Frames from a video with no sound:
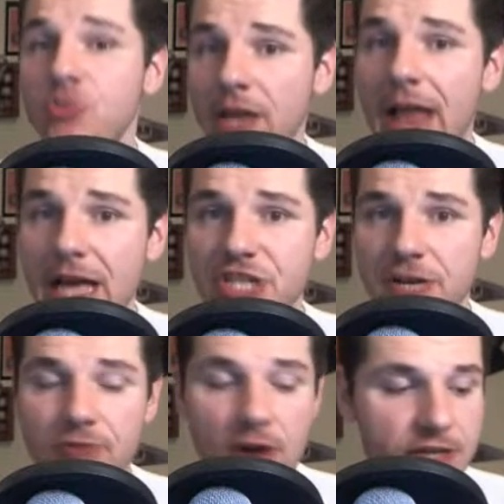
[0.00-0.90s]
last year for
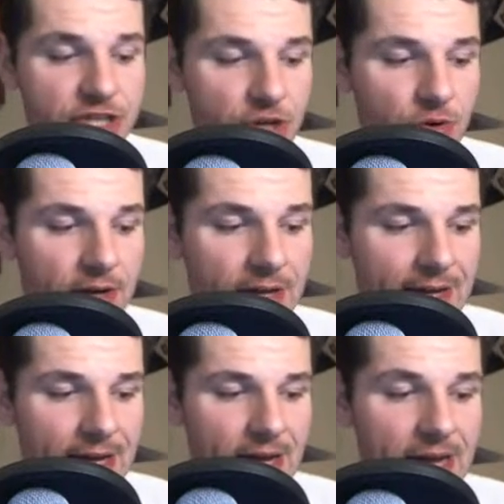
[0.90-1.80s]
LSU.
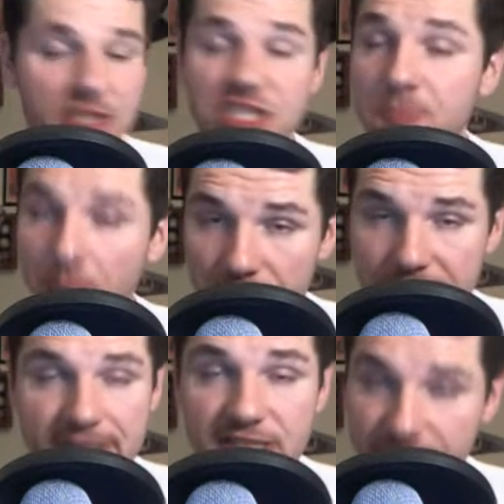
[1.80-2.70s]
He's explosive. He's
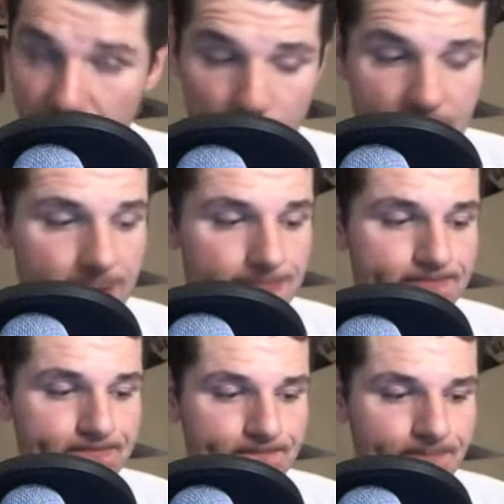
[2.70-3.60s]
fluid.
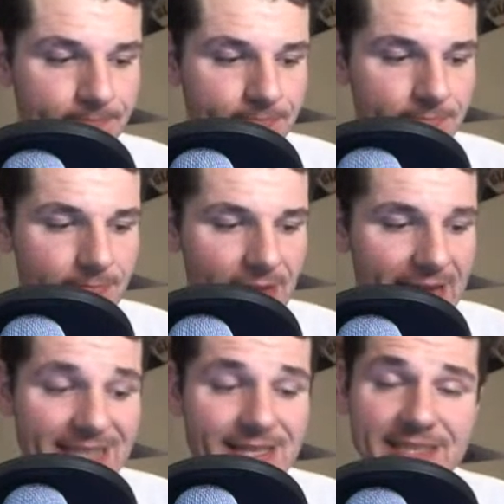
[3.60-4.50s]
He has
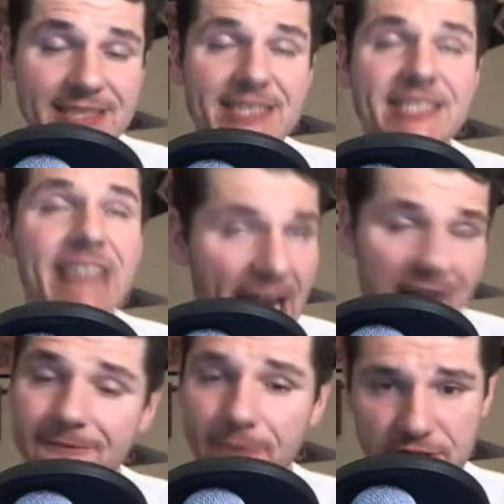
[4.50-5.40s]
an insane
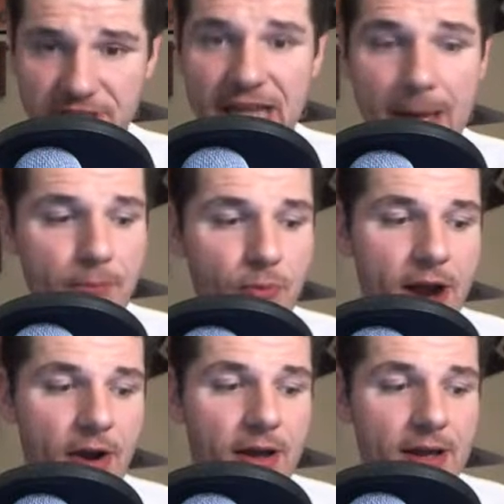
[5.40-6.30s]
first step
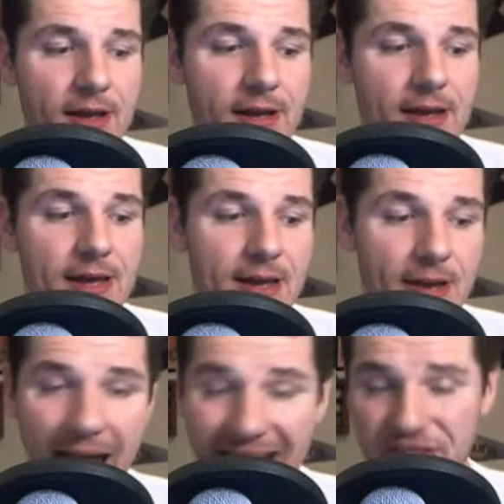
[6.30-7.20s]
where,
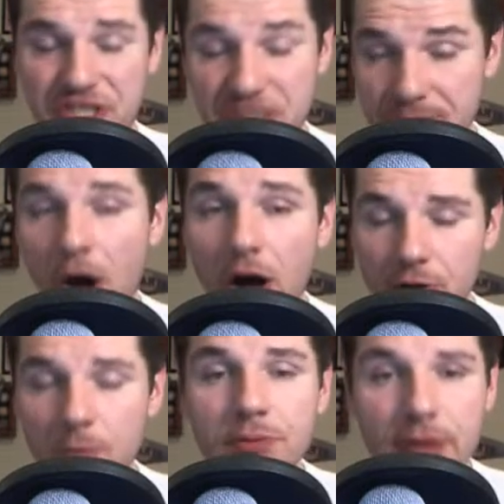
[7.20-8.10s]
as a smaller
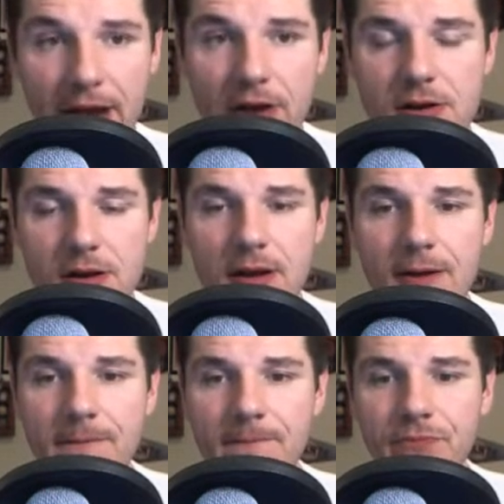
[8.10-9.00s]
player,
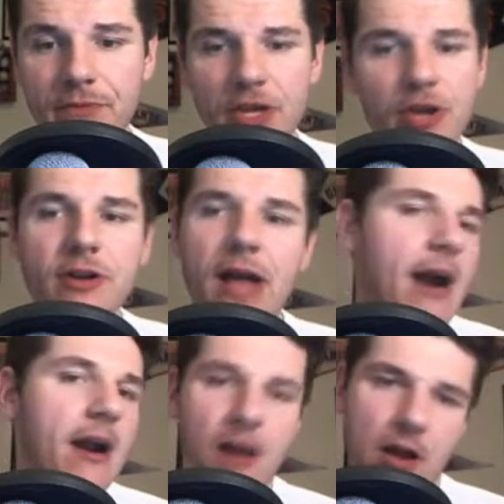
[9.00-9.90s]
you're not going
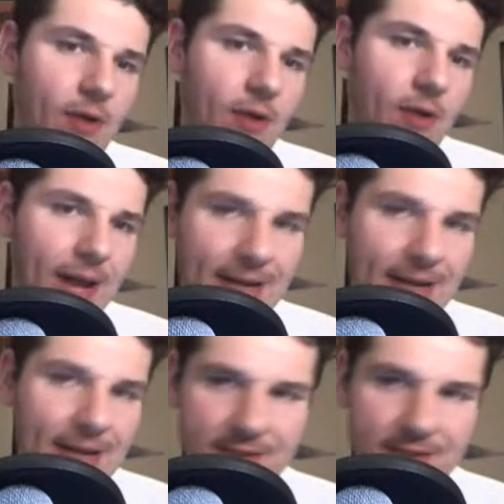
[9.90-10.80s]
to go
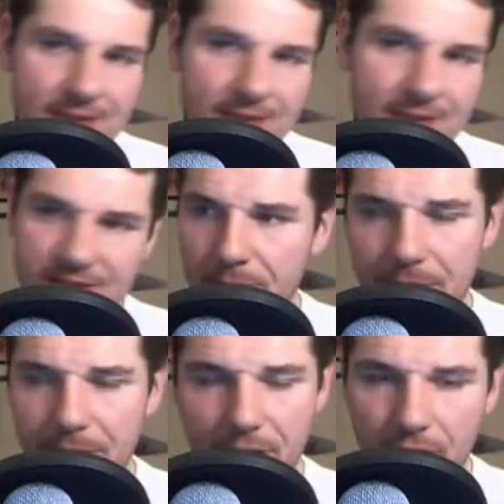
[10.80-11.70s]
against the
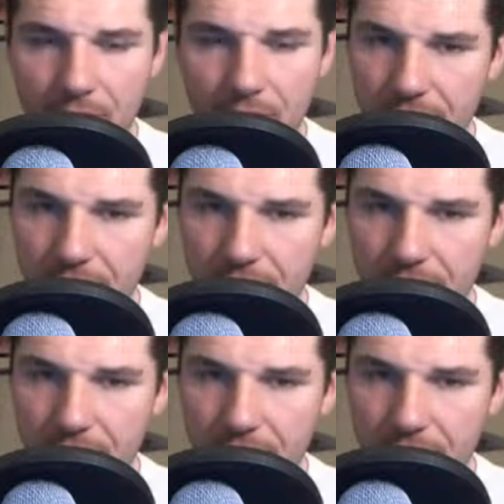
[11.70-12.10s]
bigger